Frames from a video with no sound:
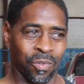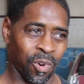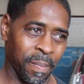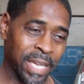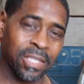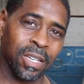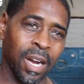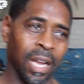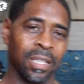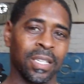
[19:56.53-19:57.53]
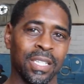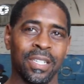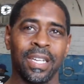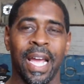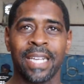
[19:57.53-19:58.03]
What makes the car look
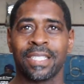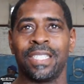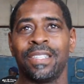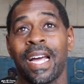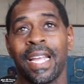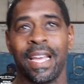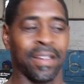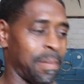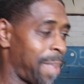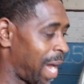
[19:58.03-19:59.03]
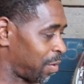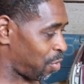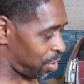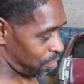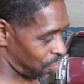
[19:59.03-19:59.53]
good, actually, you got to have the body
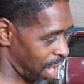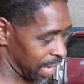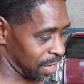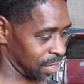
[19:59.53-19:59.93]
work right.